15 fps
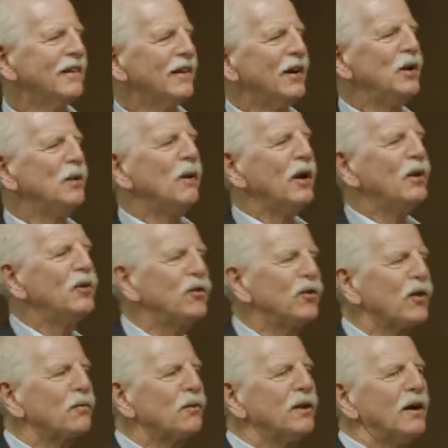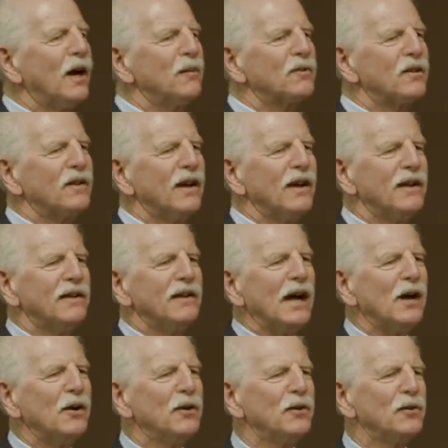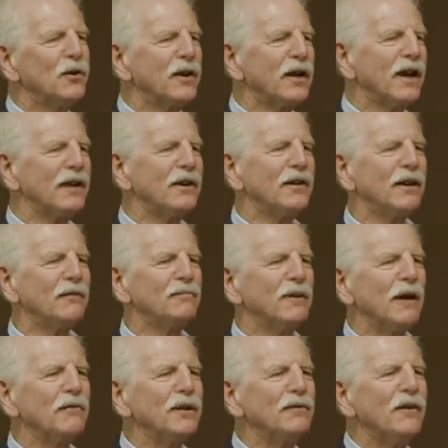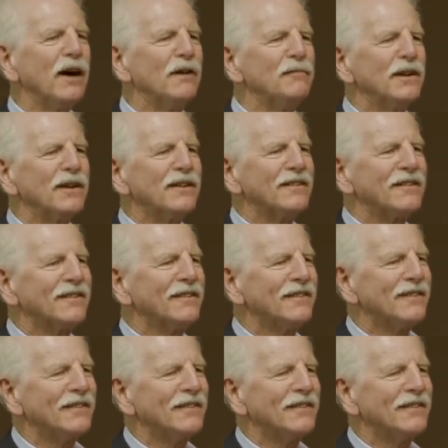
And you might use it three times a day, and now you look at it every five minutes?